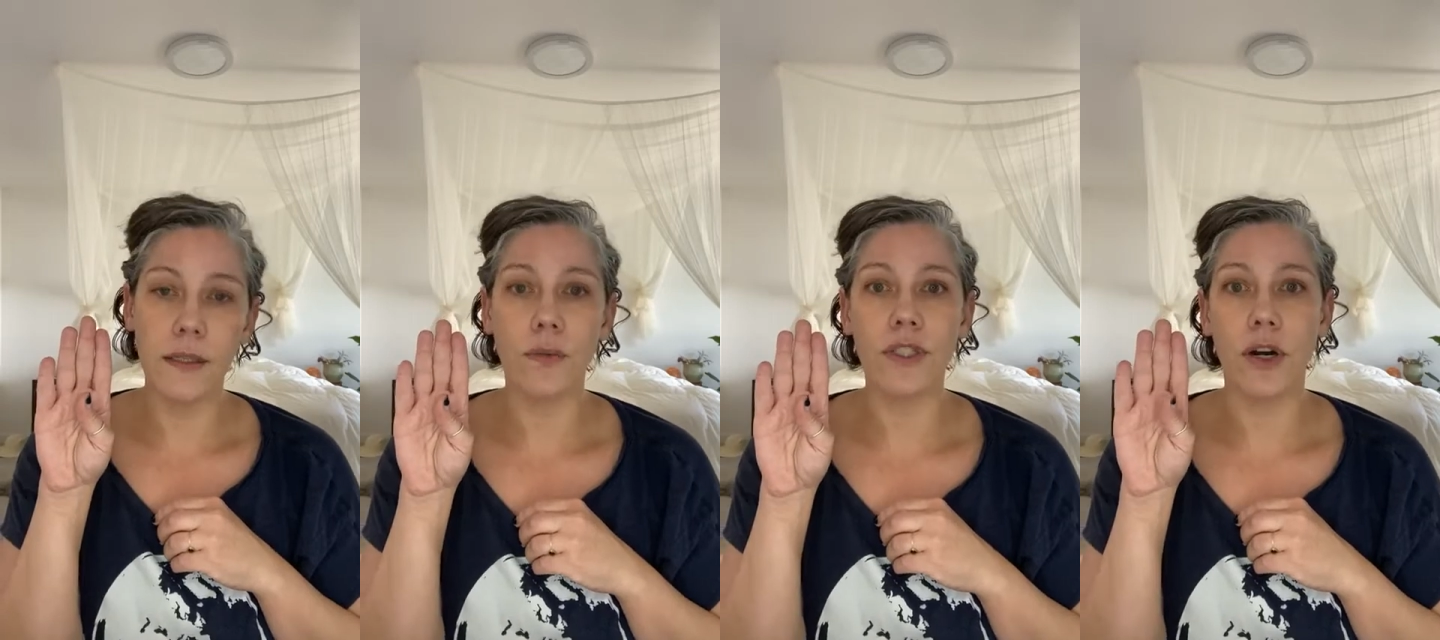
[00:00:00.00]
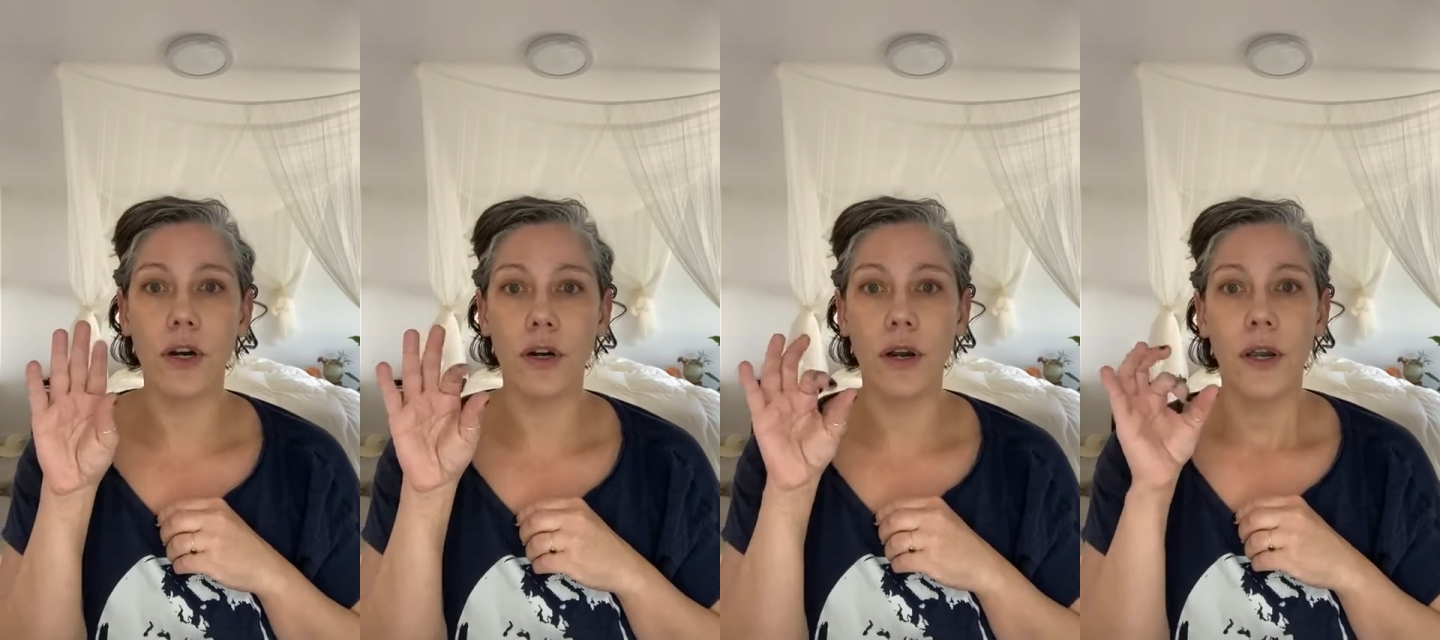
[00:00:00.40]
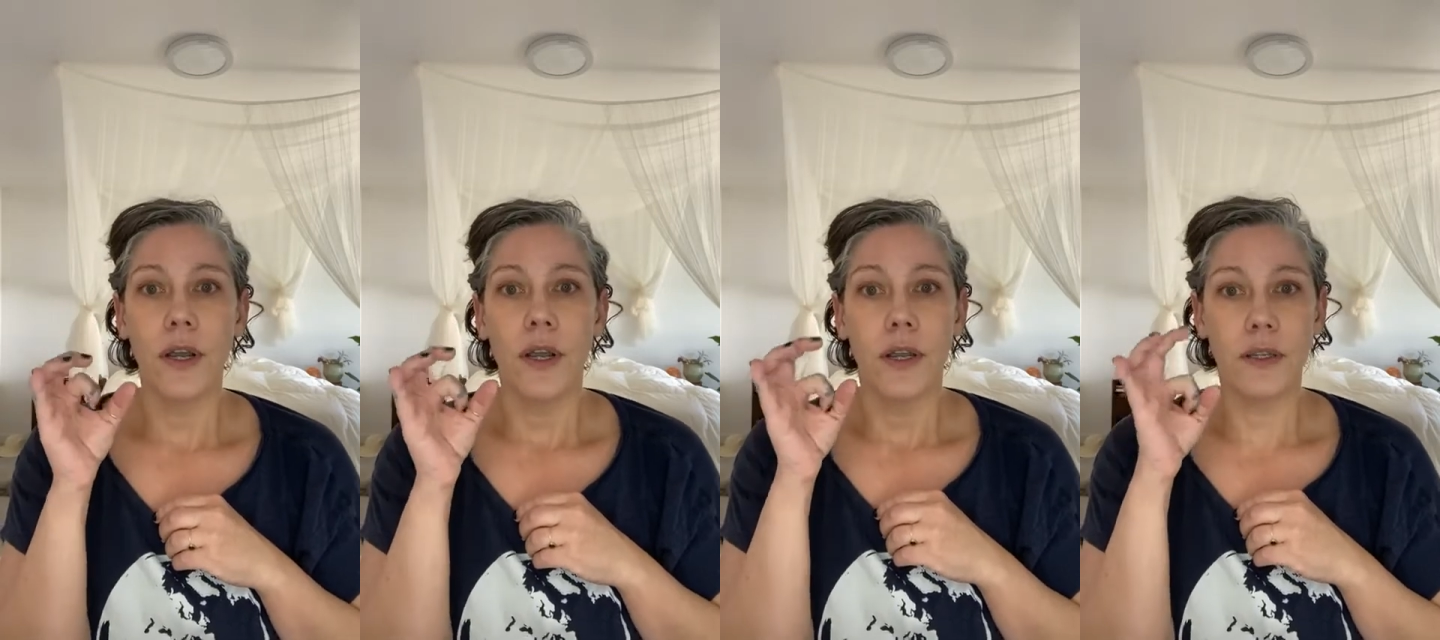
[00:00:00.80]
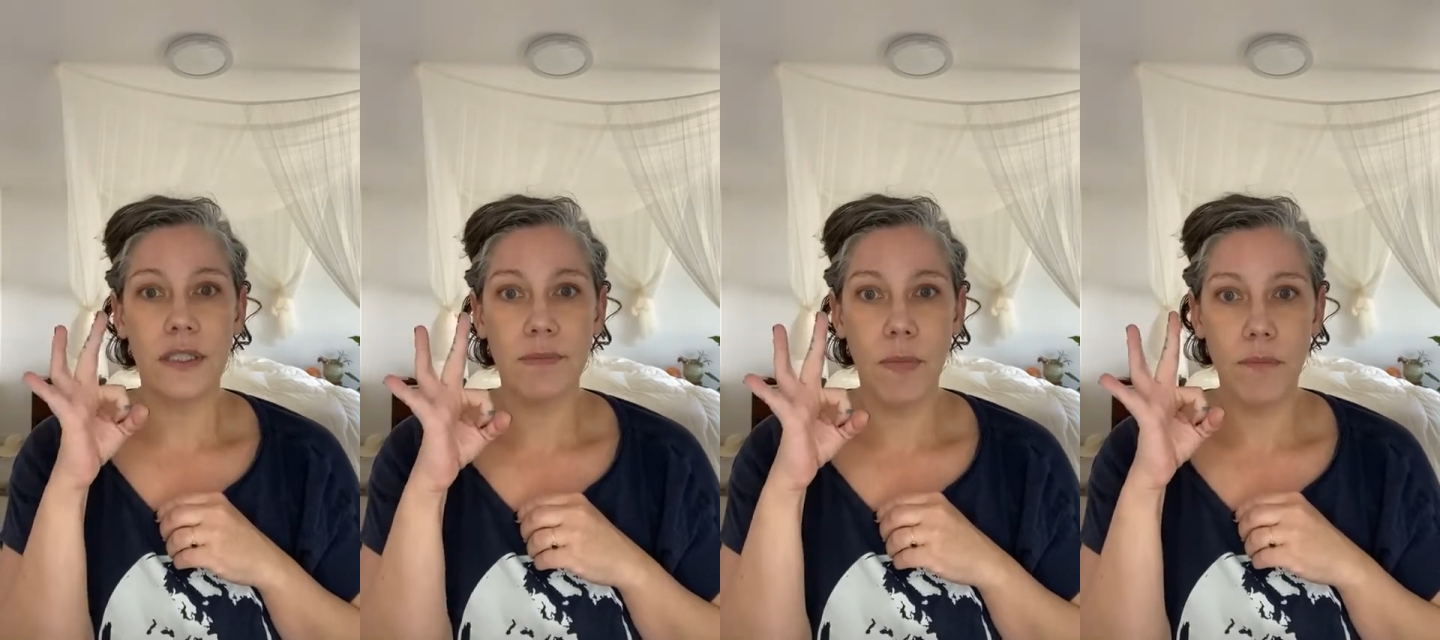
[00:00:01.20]
which are the
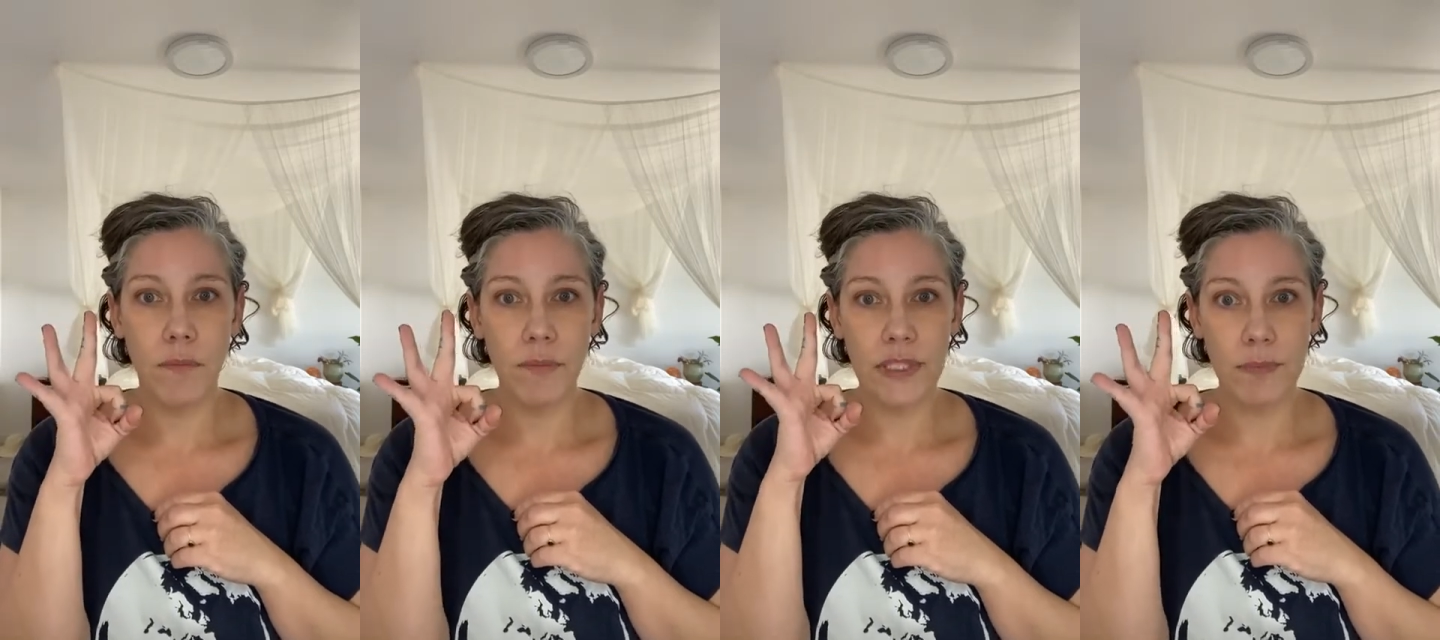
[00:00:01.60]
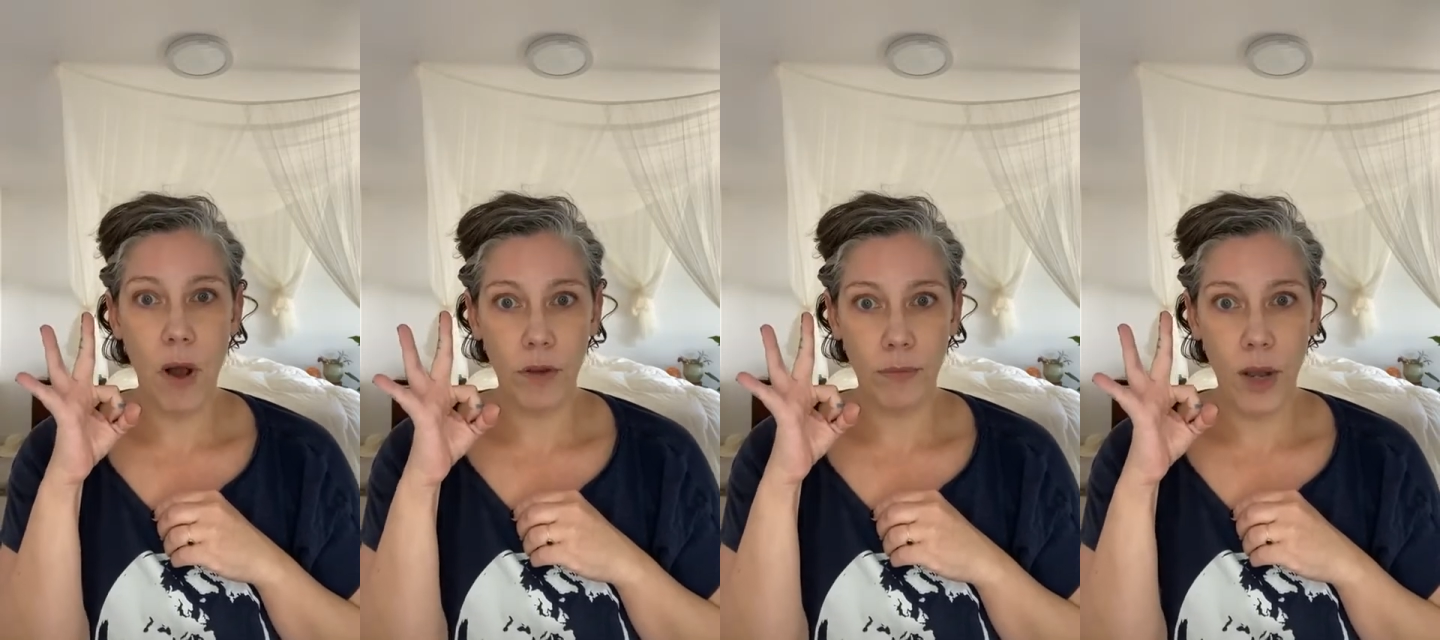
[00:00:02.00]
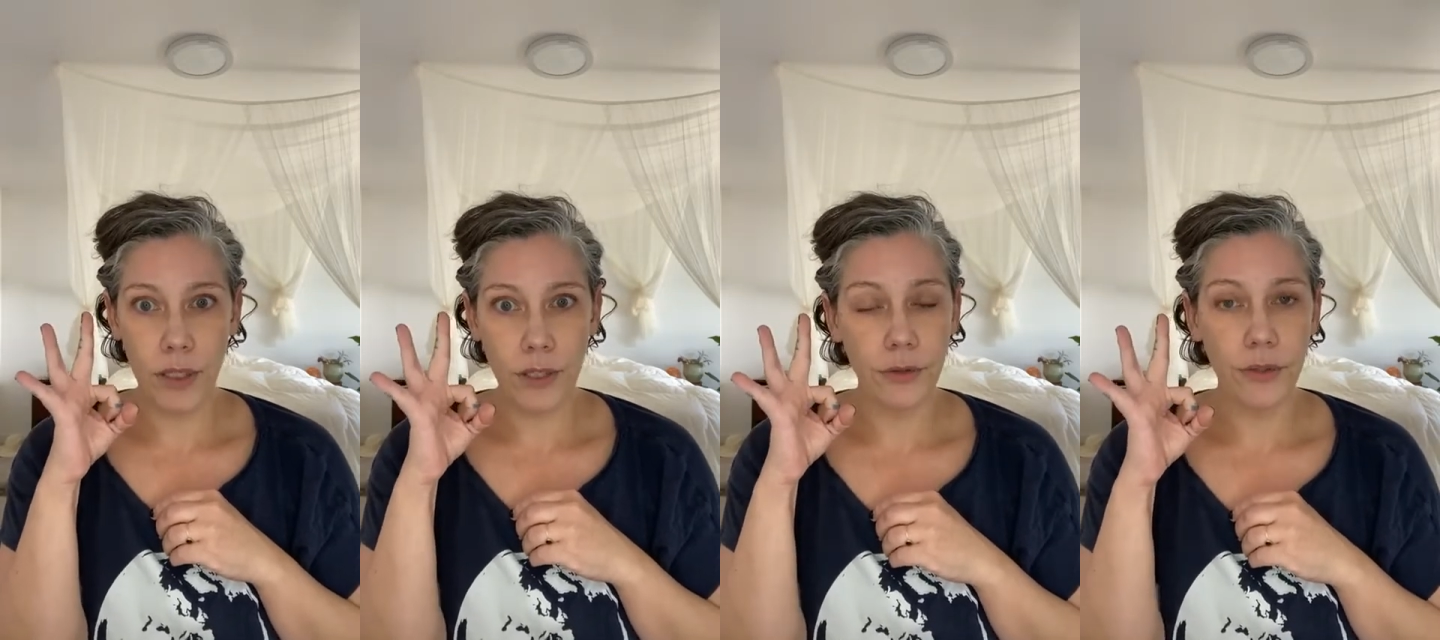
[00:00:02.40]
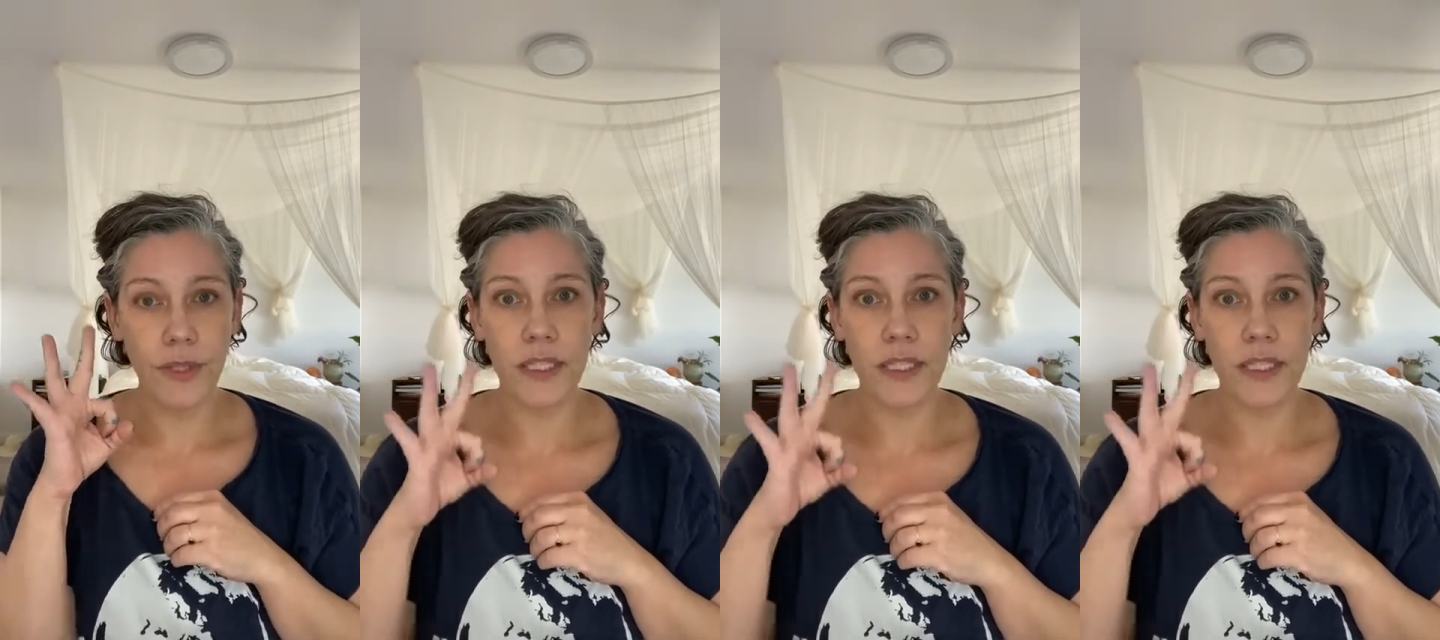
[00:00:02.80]
smaller molecule.